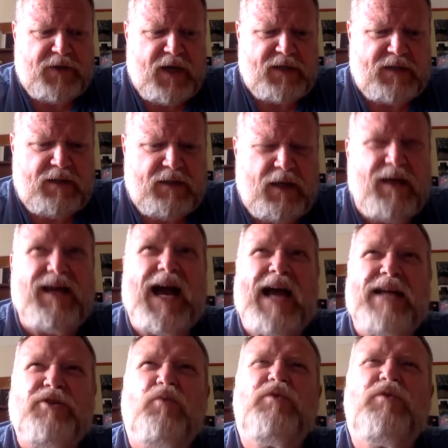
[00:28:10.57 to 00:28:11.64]
Not,
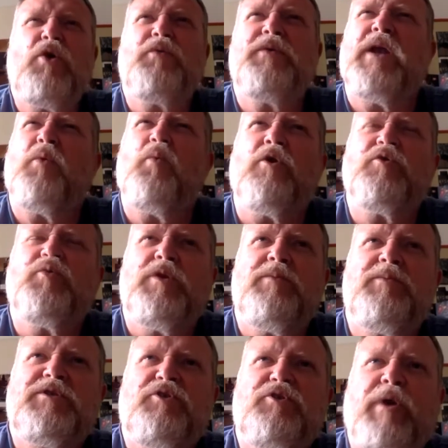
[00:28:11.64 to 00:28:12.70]
I don't know that I worked with
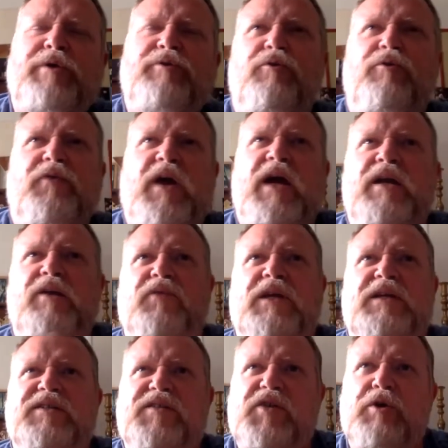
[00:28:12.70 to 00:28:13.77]
him as a director of kind of
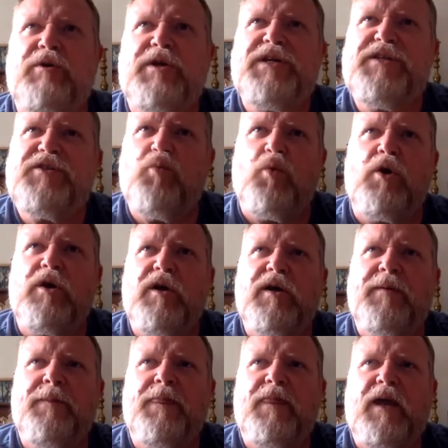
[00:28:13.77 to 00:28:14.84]
like series work.
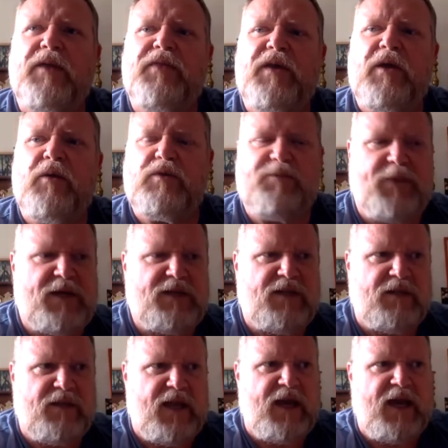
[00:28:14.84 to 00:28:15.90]
I think it was
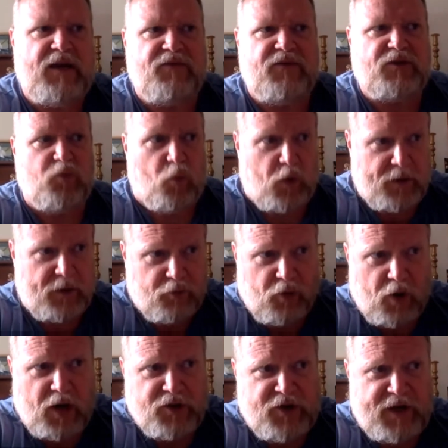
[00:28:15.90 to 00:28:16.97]
basically kind of this one
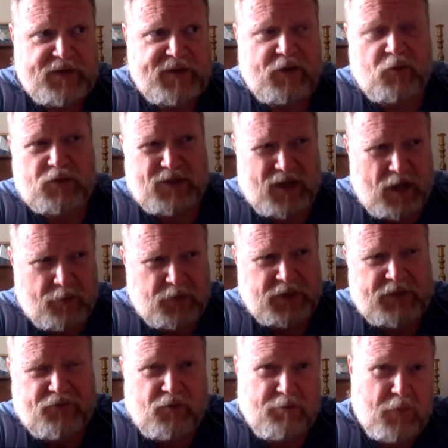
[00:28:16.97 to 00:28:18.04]
project that was a couple of
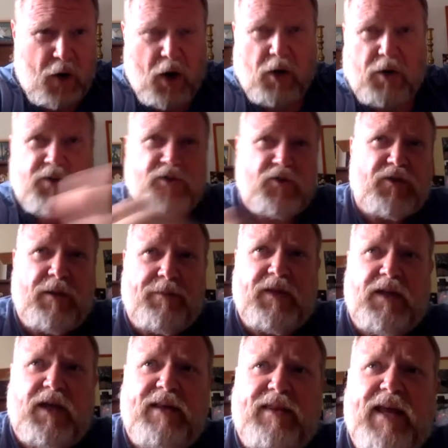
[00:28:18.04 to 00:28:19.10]
different parts or something
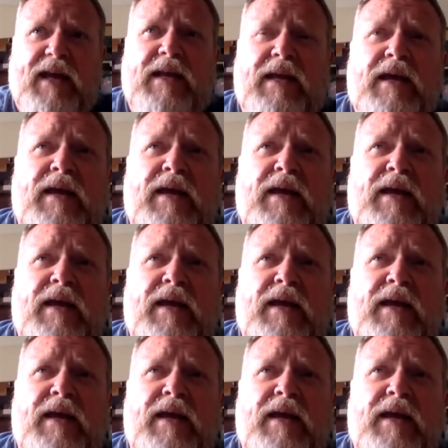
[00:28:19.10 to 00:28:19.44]
like that.